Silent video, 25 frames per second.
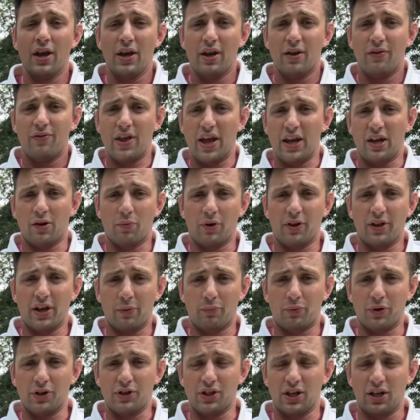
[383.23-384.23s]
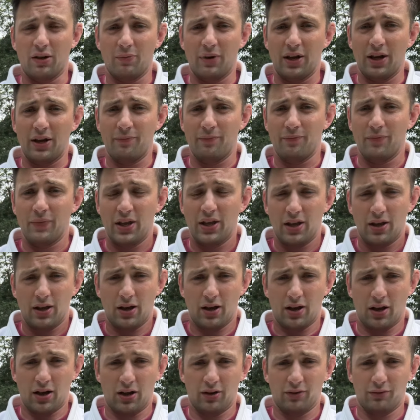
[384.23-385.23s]
Thank you, brother. I appreciate you, man.
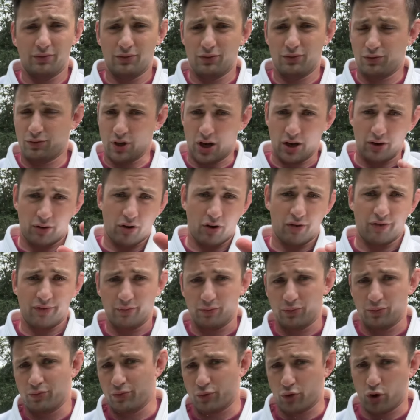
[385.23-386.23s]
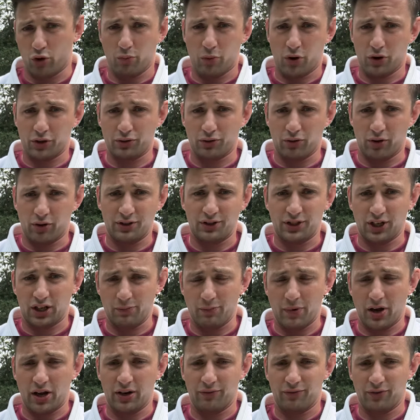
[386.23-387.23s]
John Crow from Crow Martial Arts. Check him
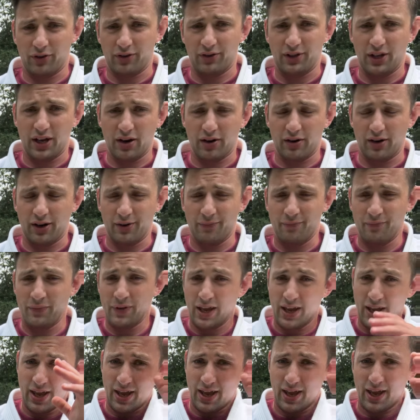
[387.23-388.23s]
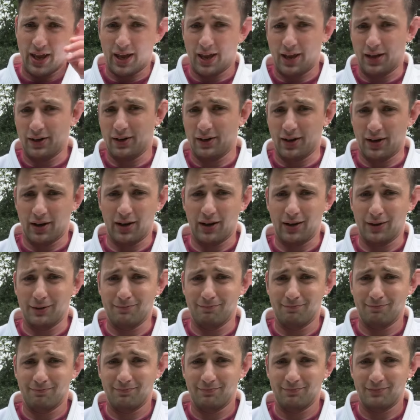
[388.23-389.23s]
out if you're in the area. And
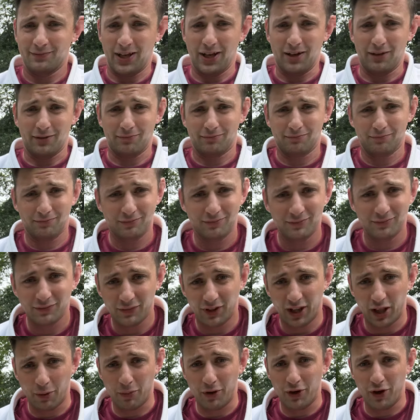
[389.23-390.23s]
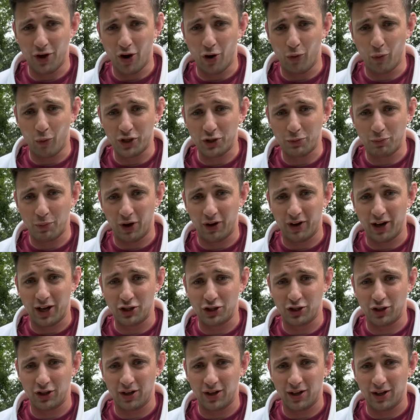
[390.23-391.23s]
yeah, let me know which belt I
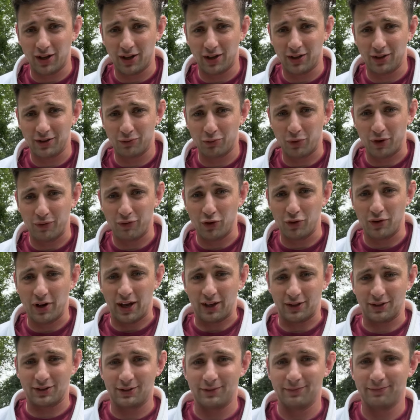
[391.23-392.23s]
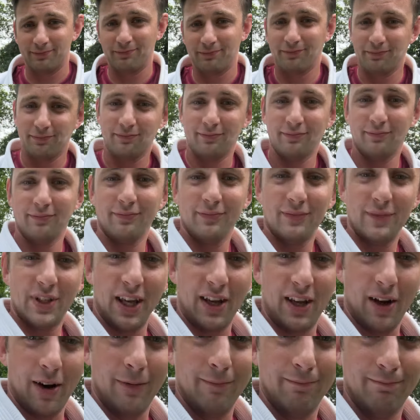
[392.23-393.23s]
should review next. Take
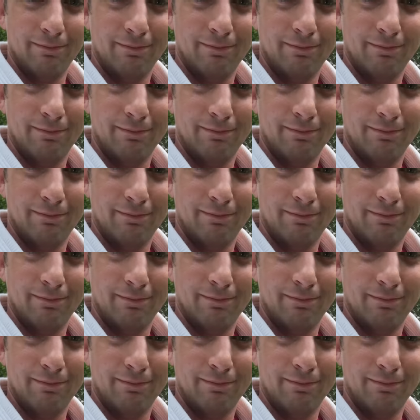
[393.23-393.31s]
care.